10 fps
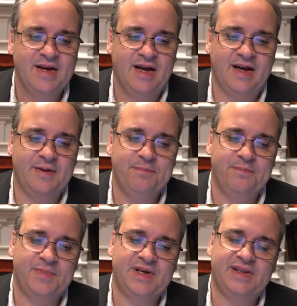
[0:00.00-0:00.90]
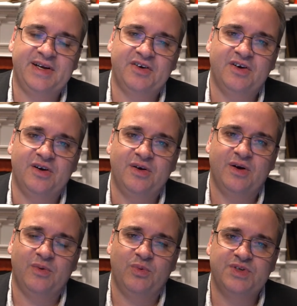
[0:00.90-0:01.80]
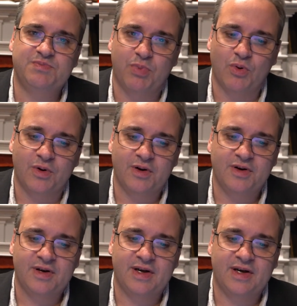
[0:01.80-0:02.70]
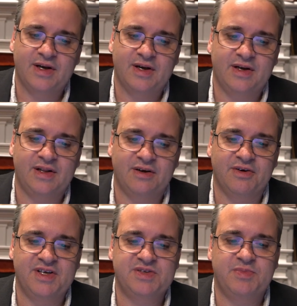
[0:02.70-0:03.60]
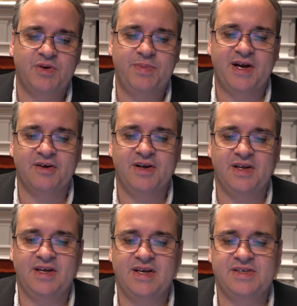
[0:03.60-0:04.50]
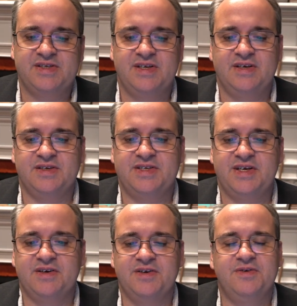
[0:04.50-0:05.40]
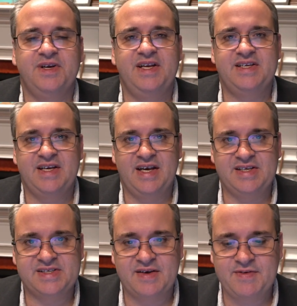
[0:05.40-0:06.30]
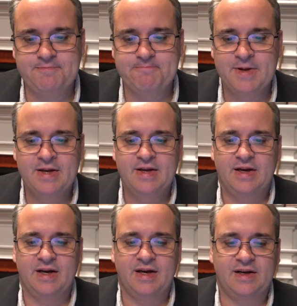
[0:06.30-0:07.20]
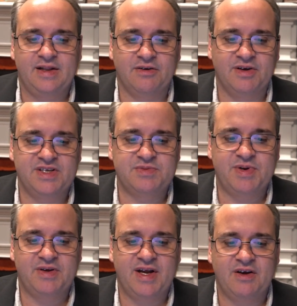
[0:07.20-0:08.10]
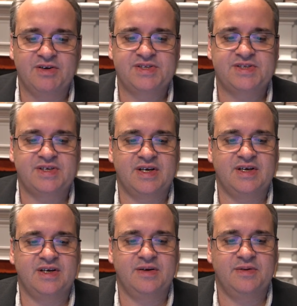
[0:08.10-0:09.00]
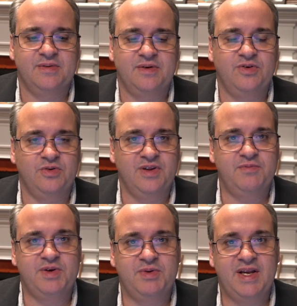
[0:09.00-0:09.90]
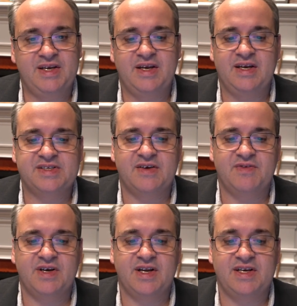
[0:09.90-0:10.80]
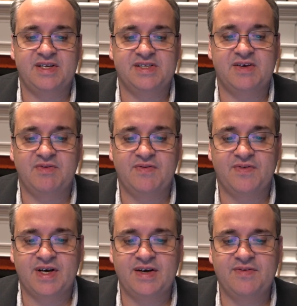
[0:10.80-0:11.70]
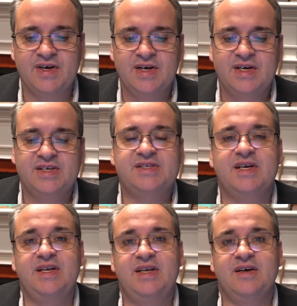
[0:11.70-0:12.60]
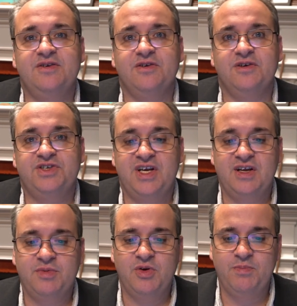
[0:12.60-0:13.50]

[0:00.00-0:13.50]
Um, Clara was born uh, Clara Isabel Perry in King City, Ontario in 1887. Uh, Clara Isabel Harris, uh, who lived between 1887 and 1975, studied under J.W.